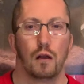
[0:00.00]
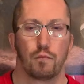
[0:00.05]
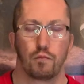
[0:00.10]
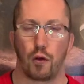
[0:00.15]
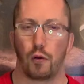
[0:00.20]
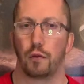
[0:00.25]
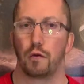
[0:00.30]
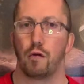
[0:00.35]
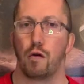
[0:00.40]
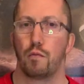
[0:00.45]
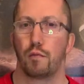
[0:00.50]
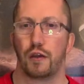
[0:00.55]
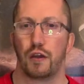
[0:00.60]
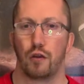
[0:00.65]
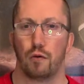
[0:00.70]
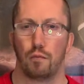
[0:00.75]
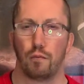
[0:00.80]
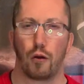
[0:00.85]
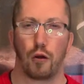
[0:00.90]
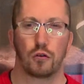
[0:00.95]
probably won't be
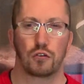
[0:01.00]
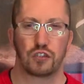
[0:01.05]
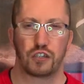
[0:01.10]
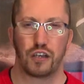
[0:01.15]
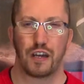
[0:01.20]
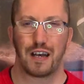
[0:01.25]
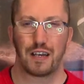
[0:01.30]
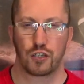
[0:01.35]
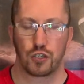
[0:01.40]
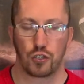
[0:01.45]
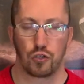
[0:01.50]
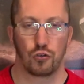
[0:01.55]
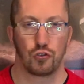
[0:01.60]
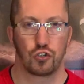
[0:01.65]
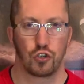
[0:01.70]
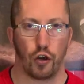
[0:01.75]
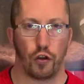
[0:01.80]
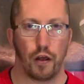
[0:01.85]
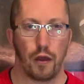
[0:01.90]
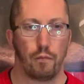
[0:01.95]
an unboxing as
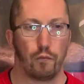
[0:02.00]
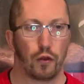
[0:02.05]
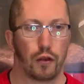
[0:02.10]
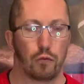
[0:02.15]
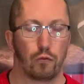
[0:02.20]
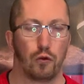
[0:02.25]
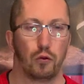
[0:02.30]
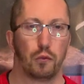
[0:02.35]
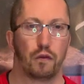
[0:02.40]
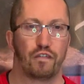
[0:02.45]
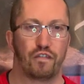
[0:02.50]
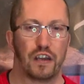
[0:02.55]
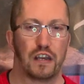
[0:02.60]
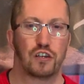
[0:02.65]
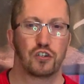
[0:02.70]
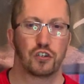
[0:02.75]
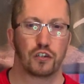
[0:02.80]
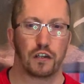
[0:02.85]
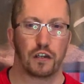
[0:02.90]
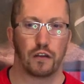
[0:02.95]
such on it, but it will be
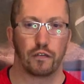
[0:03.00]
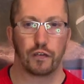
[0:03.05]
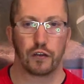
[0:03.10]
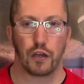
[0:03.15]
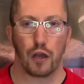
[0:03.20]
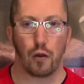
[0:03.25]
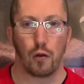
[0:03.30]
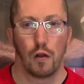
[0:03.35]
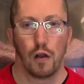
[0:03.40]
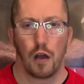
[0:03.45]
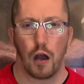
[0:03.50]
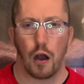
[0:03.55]
featured in a video.